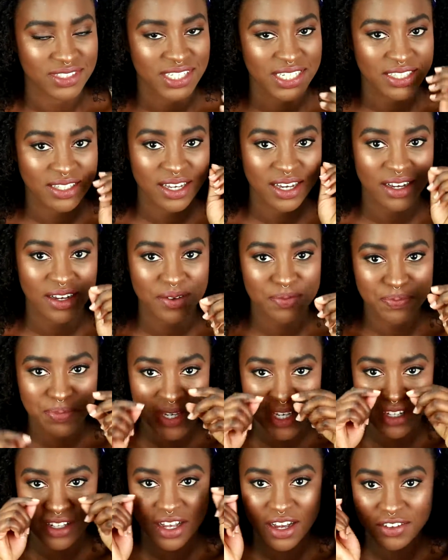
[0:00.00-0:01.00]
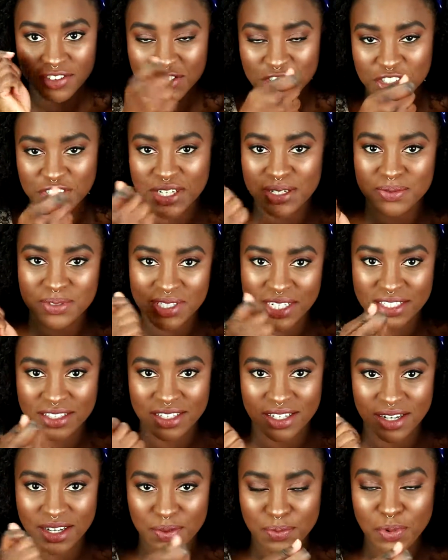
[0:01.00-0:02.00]
Like the peel off strips,
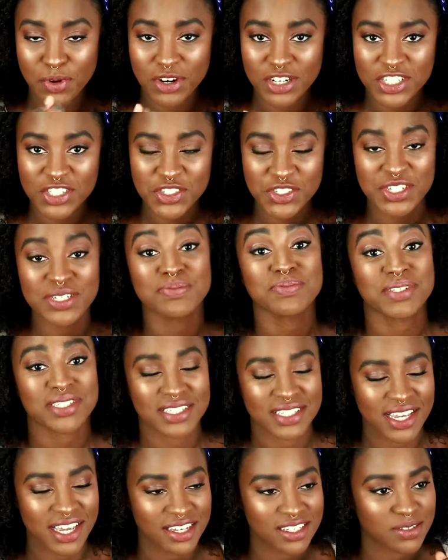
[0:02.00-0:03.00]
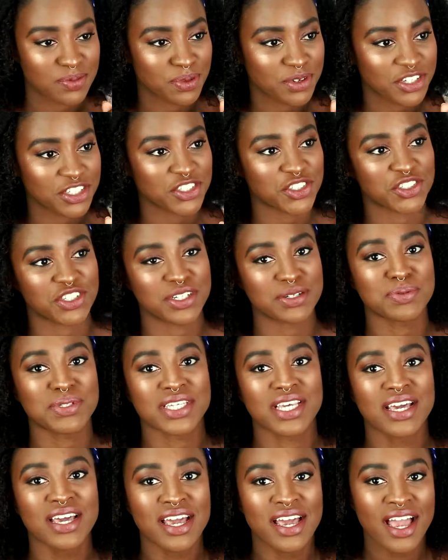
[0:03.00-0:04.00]
like the pore strips. Yes, pore
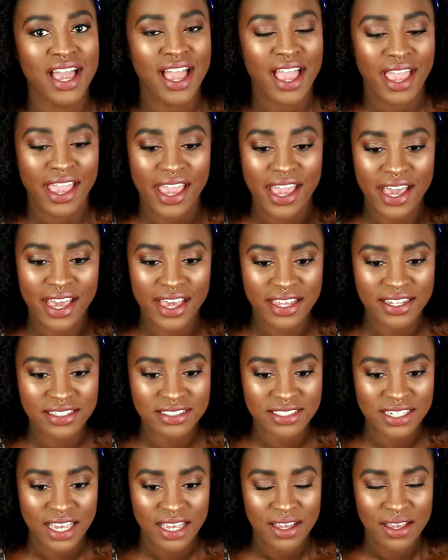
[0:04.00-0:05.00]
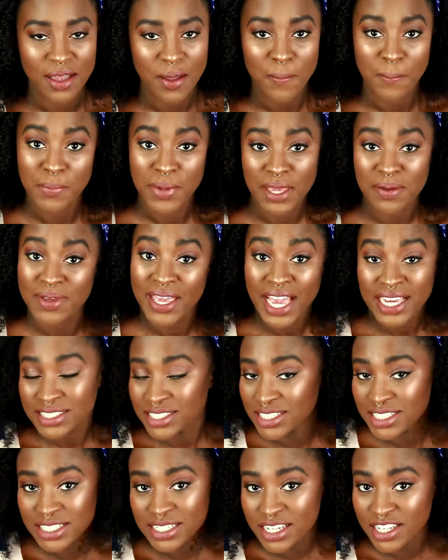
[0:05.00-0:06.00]
strips. And maybe I
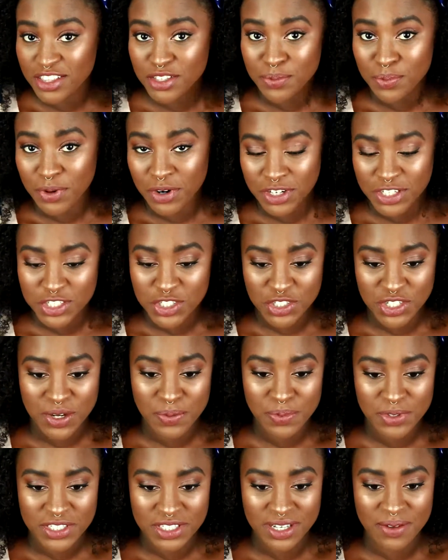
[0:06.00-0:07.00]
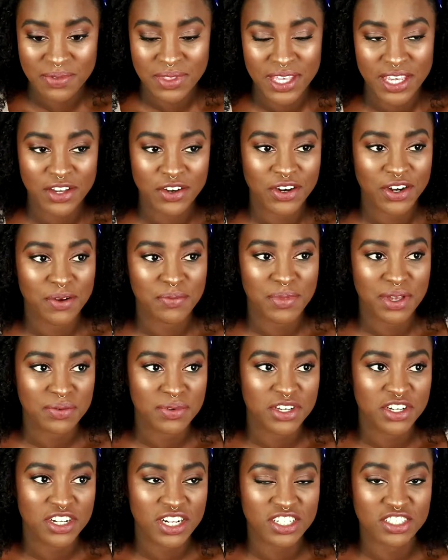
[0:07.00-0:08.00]
didn't need the pore strip or something, or
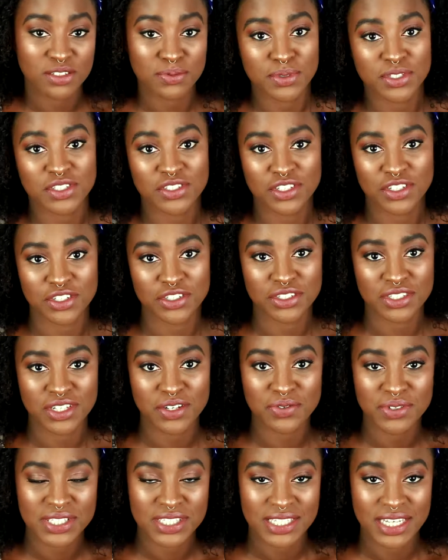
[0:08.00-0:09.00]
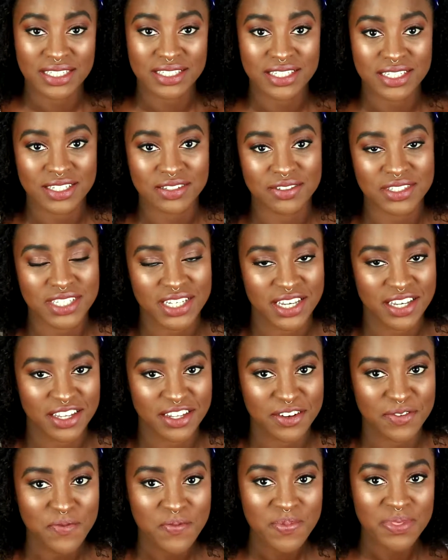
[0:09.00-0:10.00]
maybe you're not supposed to use it with sensitive
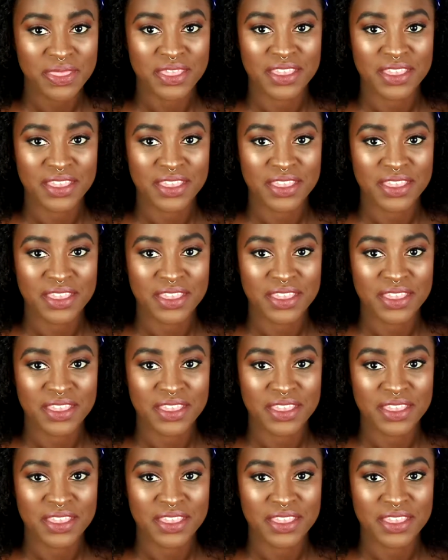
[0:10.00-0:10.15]
skin.